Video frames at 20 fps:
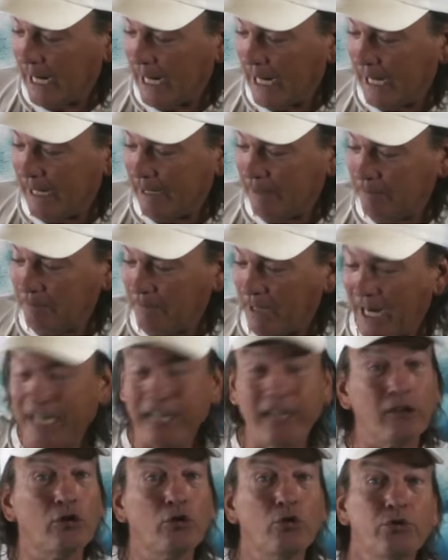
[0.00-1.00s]
I
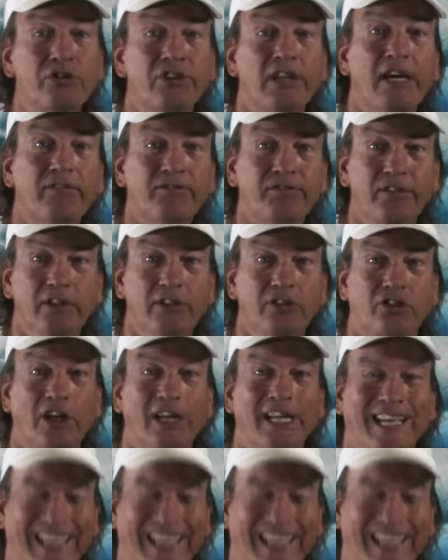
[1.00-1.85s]
didn't lose that fish.